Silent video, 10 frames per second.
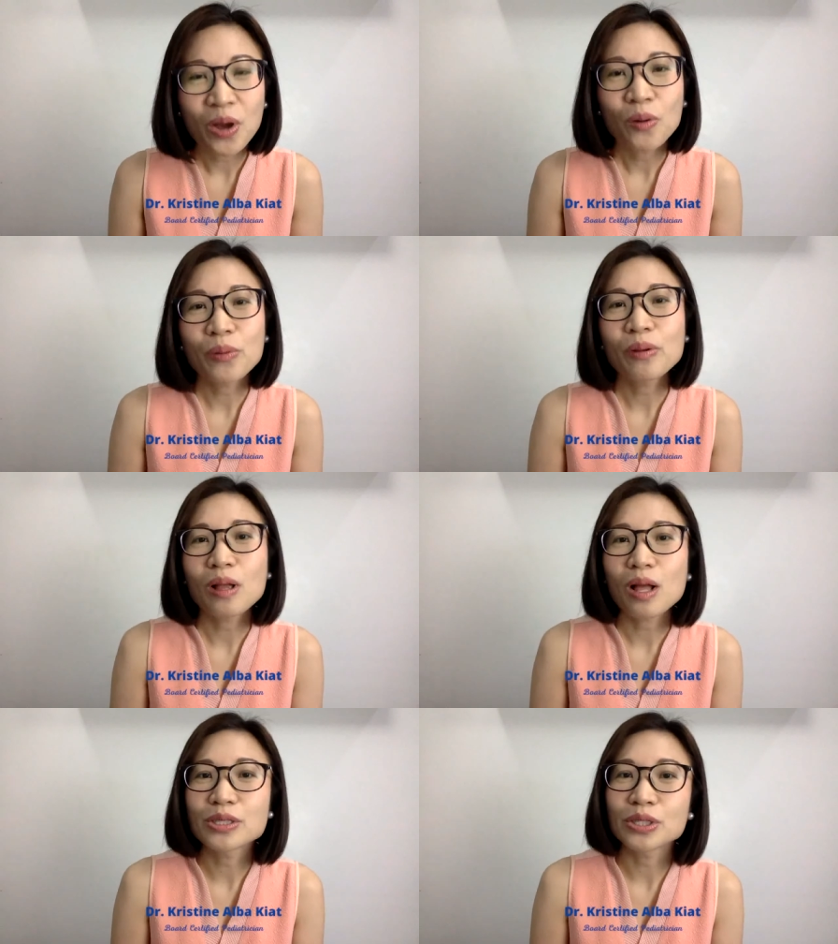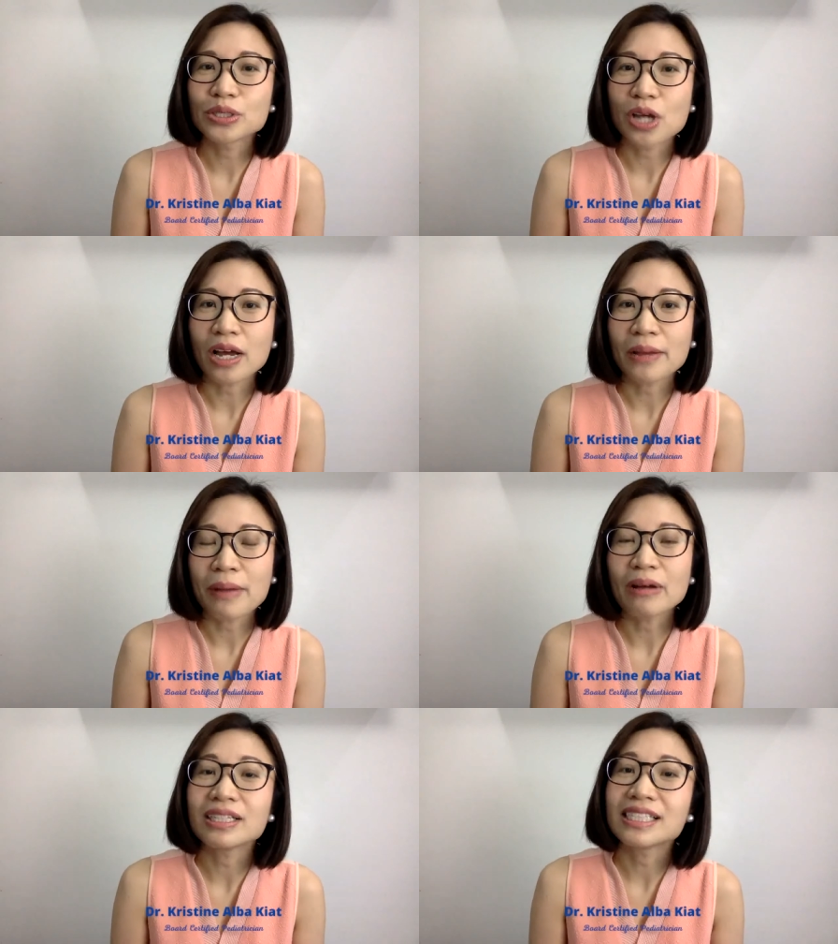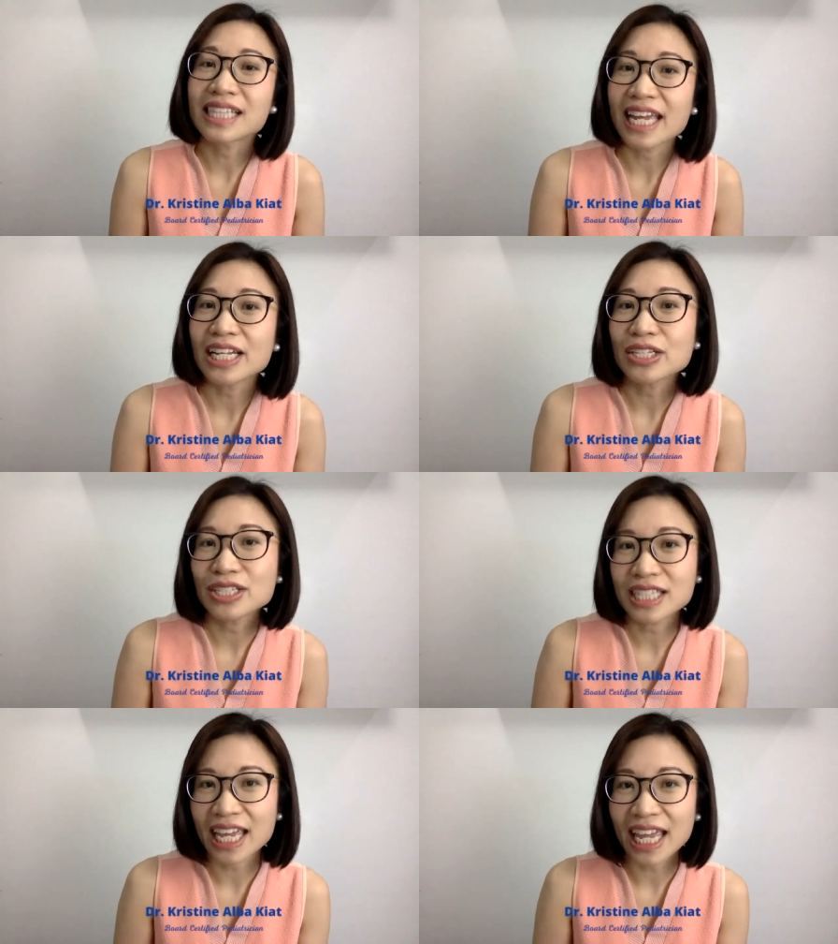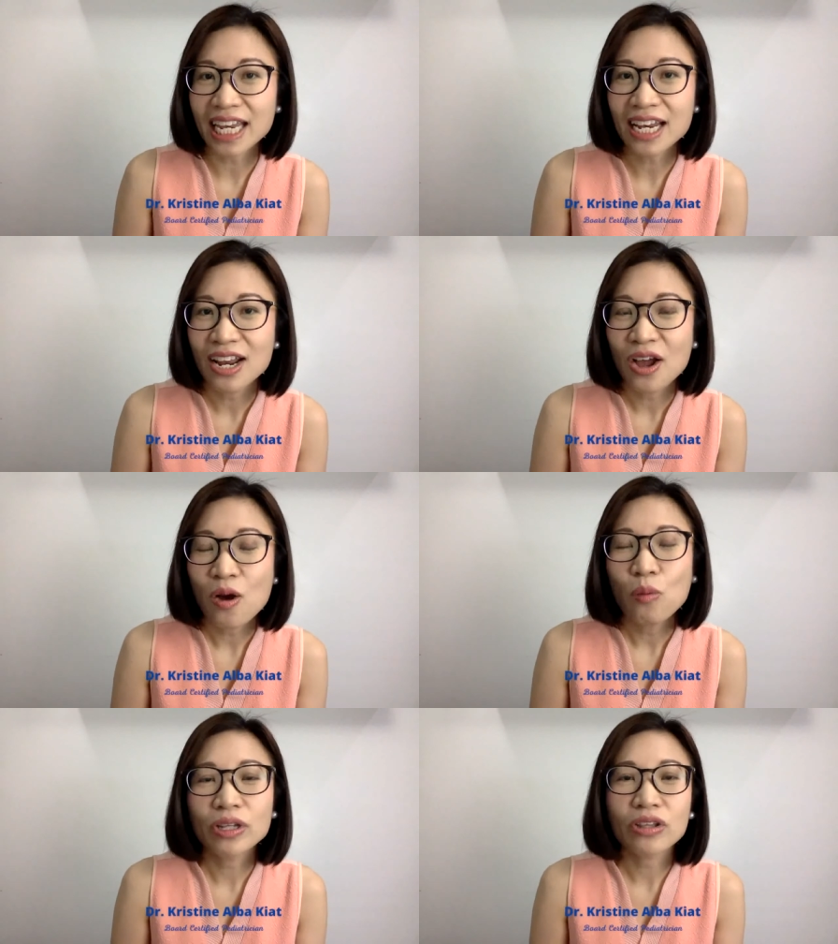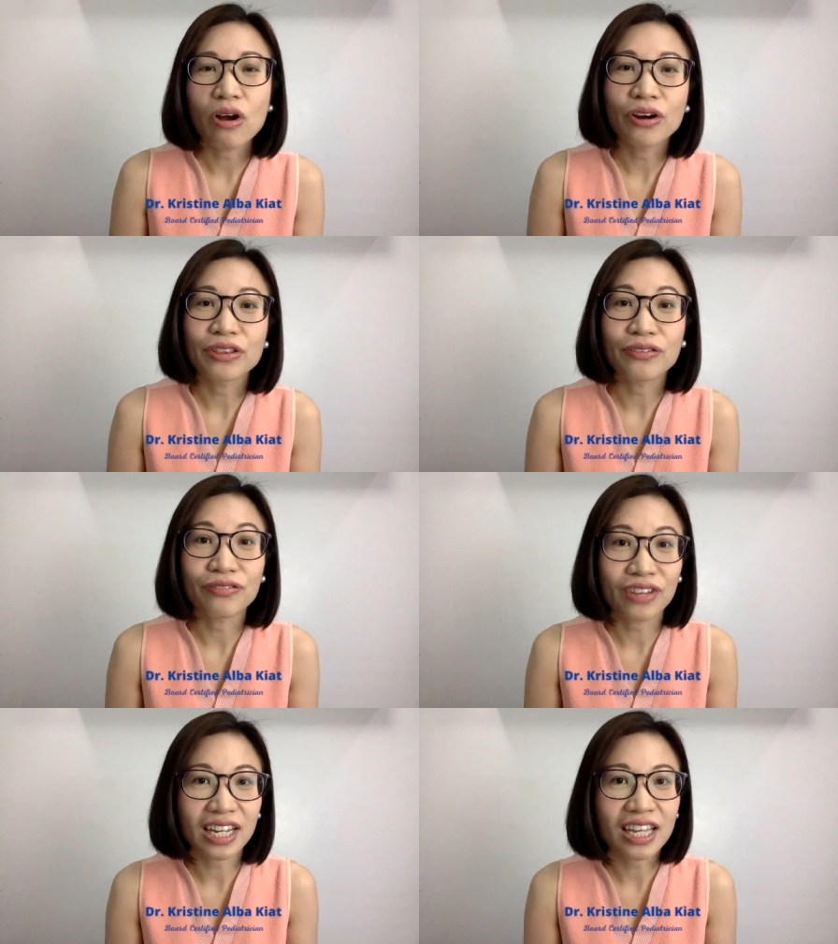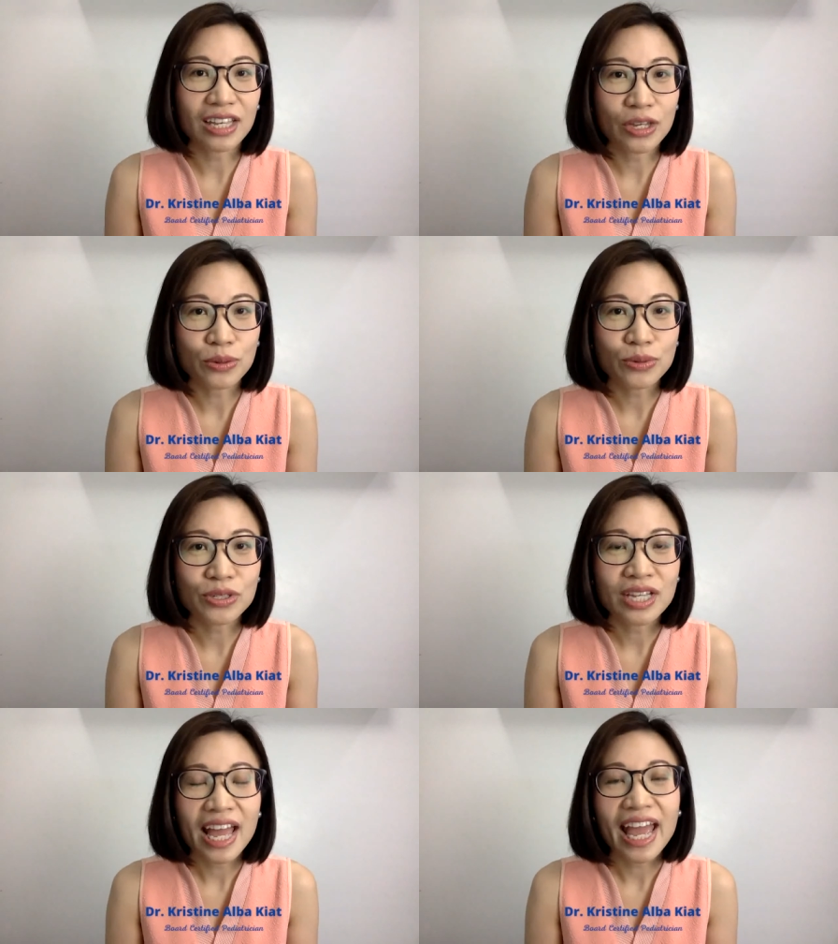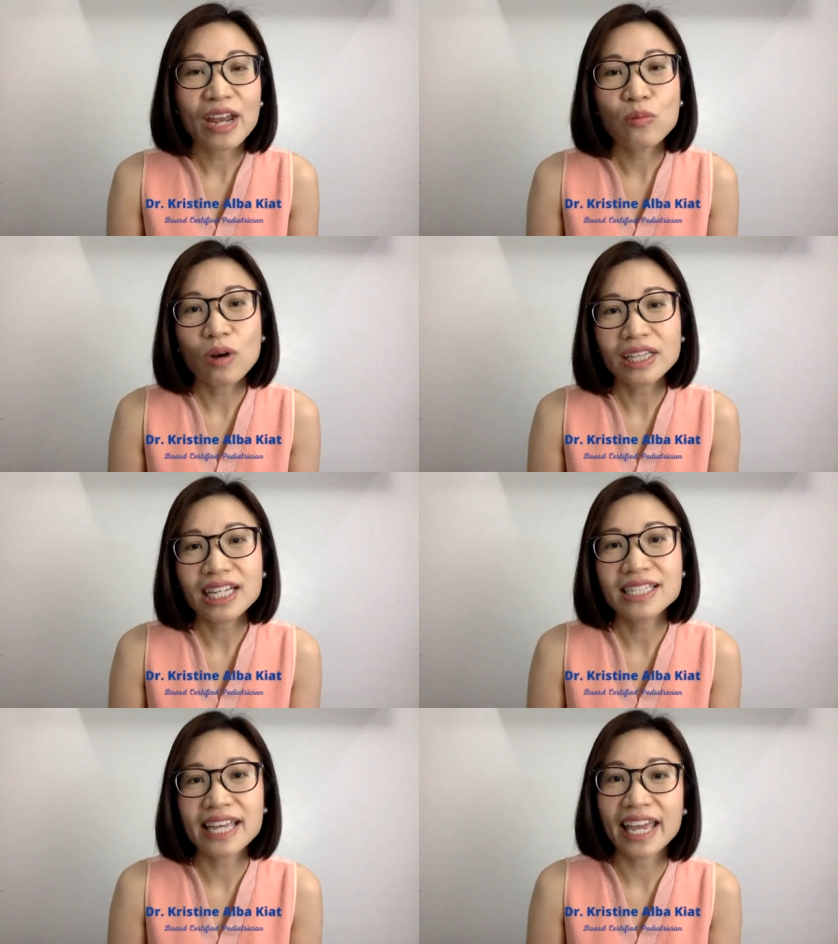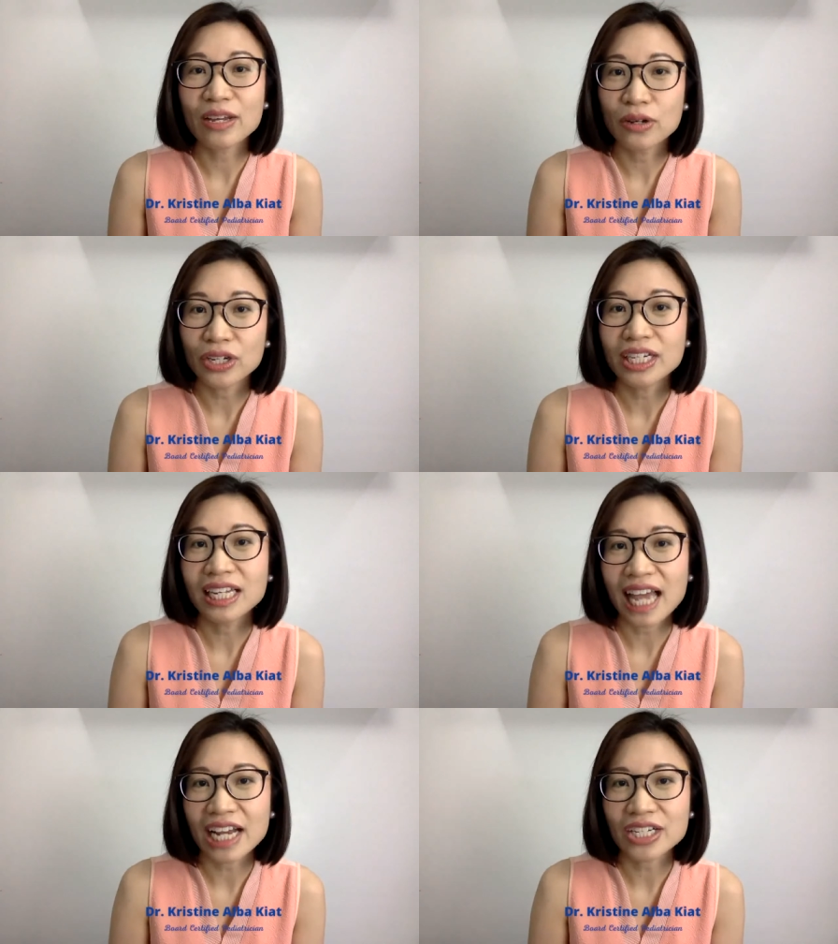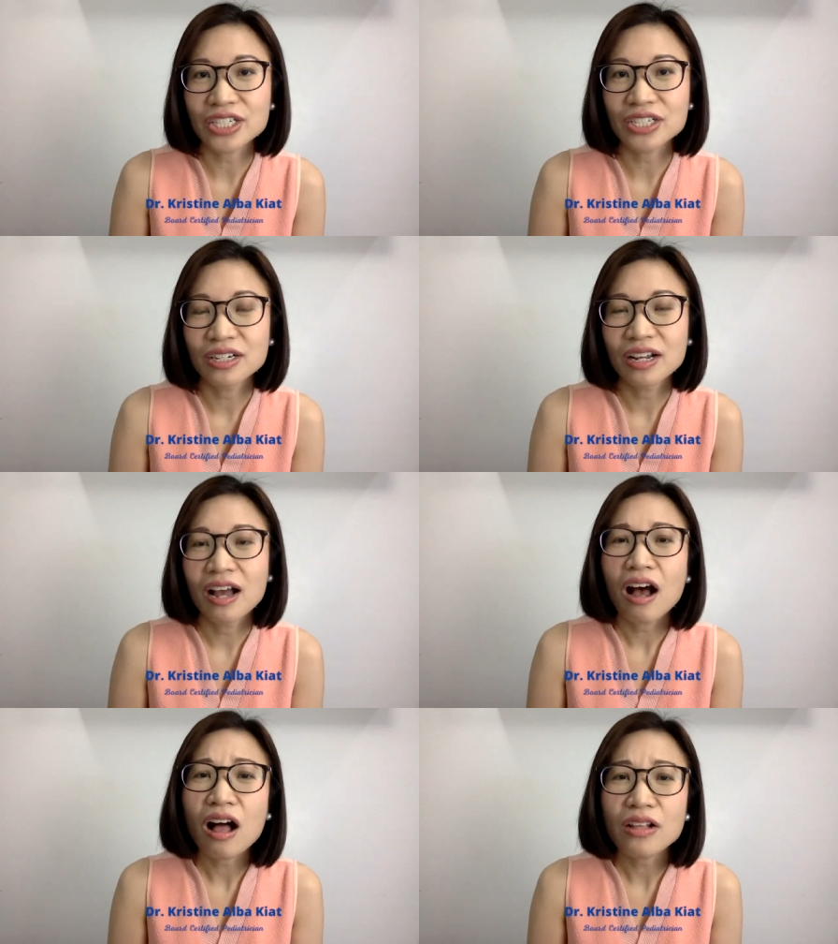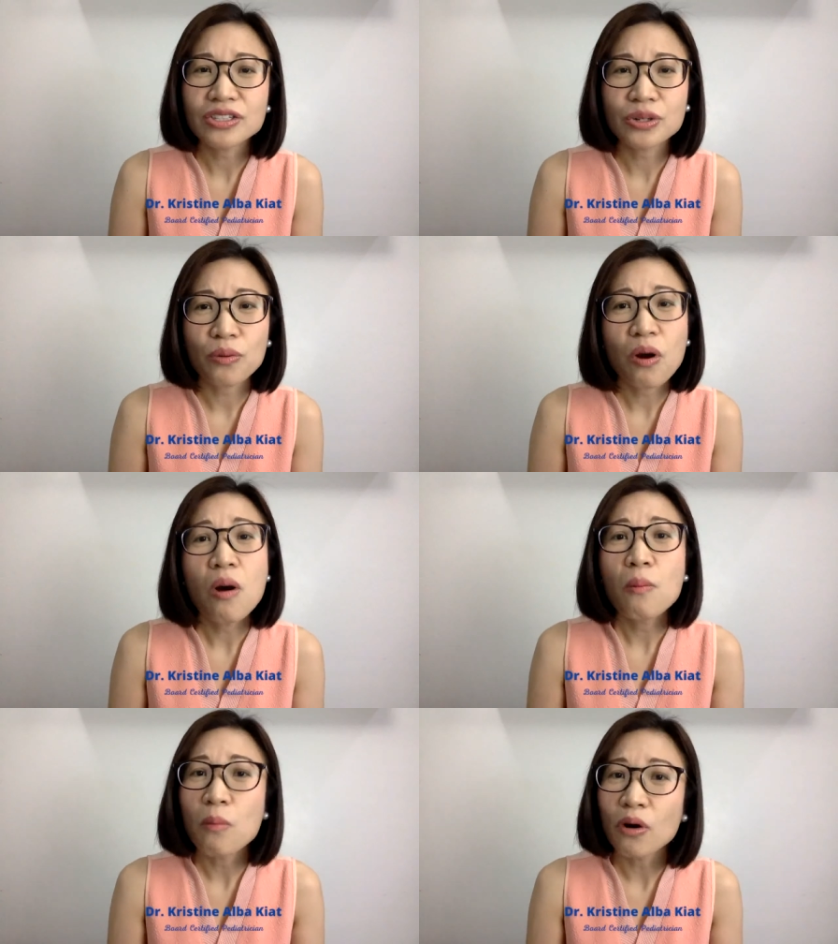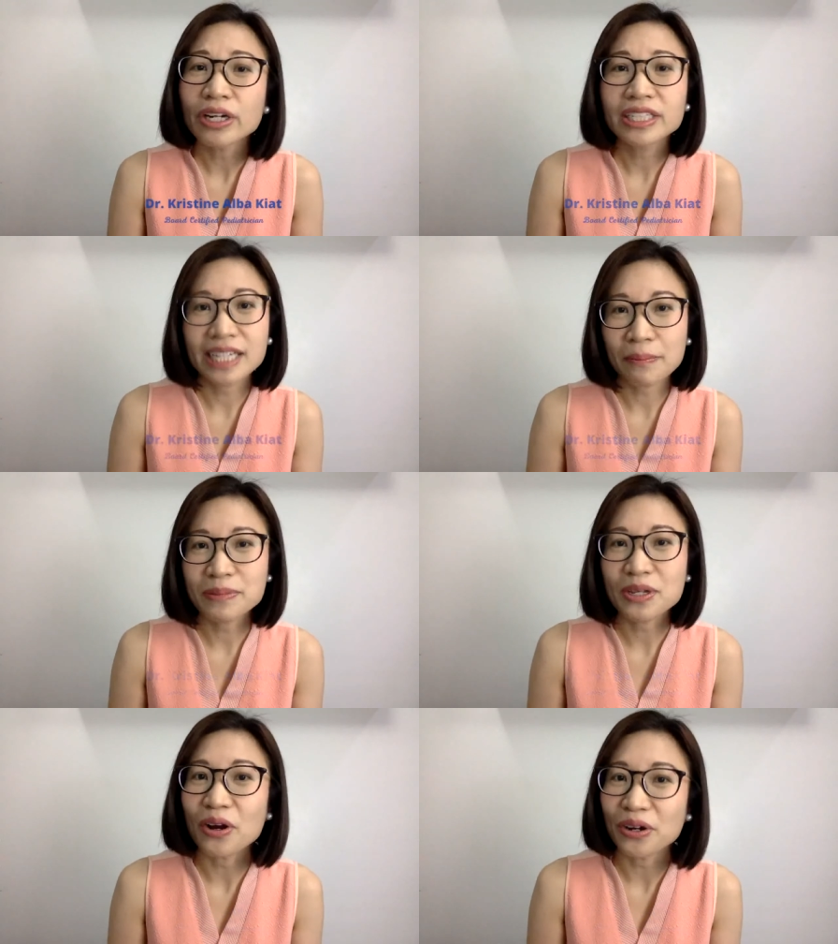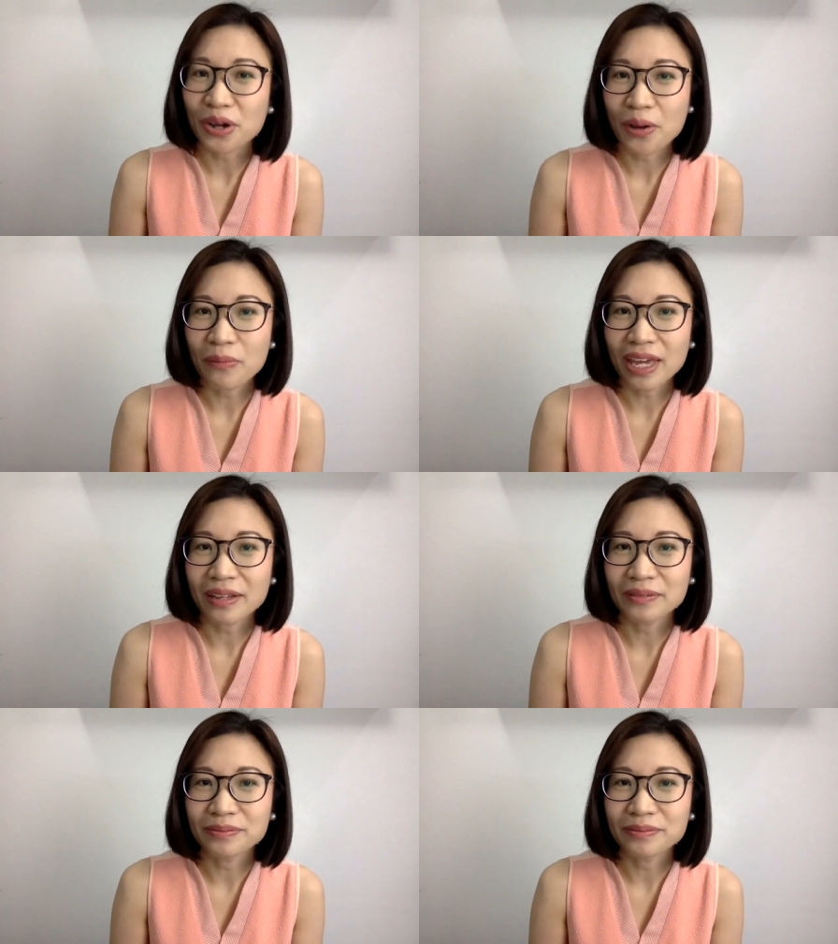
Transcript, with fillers: We will also talk about skin to skin, what are the feeding cues, and what is a good latch. Also, more tips are coming.